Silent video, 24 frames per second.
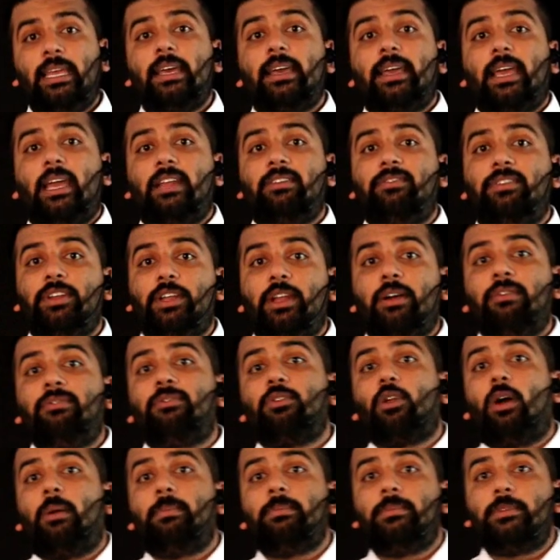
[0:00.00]
and winner
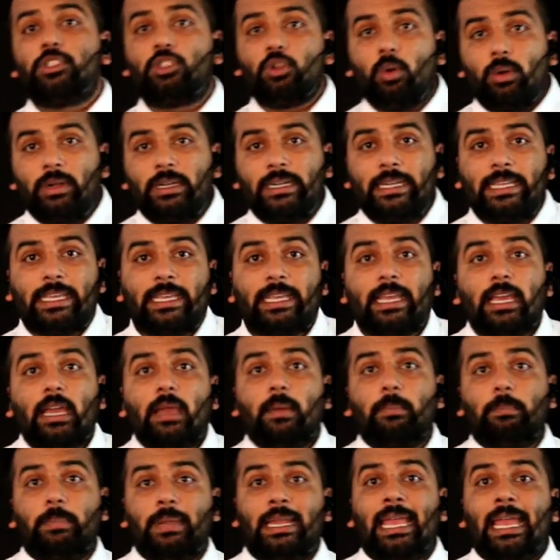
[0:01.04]
from Zone D
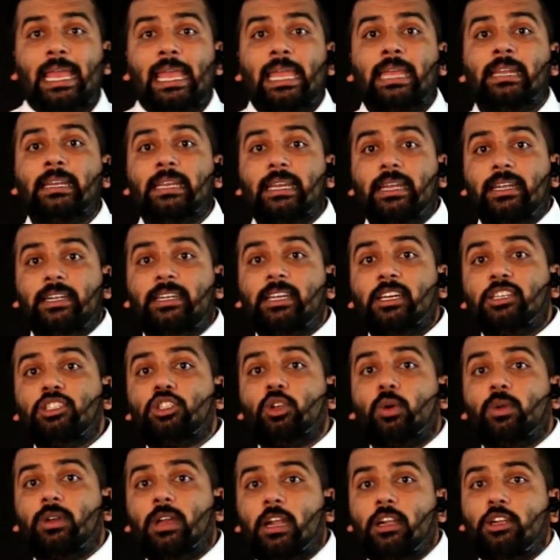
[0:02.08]
play in
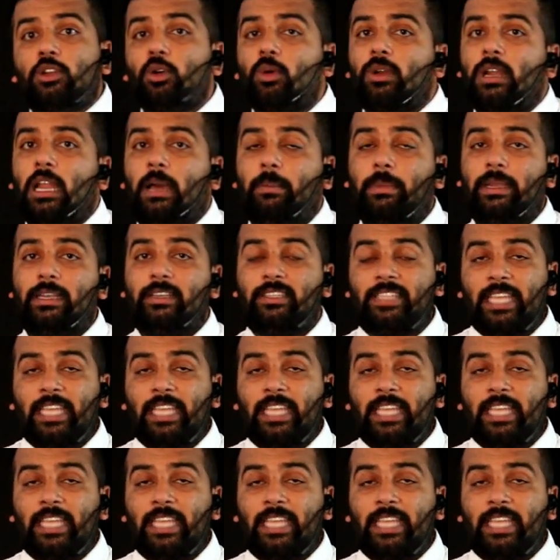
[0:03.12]
interzonal tournament.